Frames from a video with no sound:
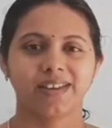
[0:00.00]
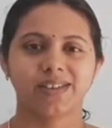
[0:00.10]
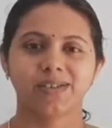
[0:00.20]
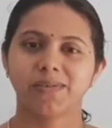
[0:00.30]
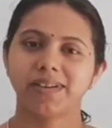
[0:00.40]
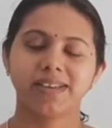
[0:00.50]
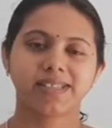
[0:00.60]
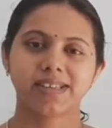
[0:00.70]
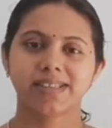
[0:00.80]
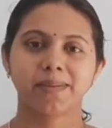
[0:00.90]
So we
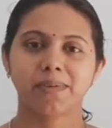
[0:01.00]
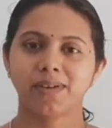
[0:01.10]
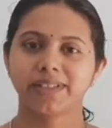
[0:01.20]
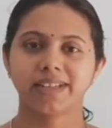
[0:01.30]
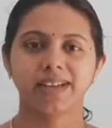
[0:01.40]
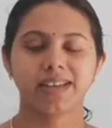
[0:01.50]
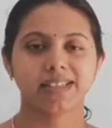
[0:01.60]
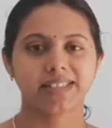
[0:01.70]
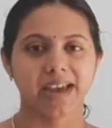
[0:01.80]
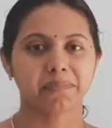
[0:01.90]
discussed about the
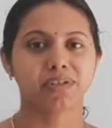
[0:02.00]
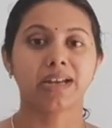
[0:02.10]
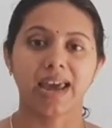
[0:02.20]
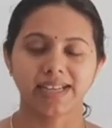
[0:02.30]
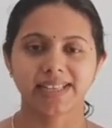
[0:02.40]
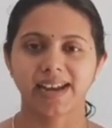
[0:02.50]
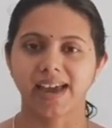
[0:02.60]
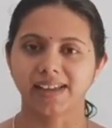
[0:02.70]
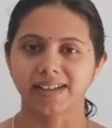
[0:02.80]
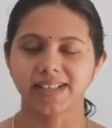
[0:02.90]
chapter lines and
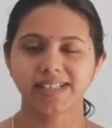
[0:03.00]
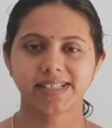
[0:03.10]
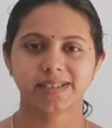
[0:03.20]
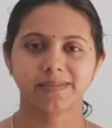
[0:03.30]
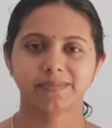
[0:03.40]
angles.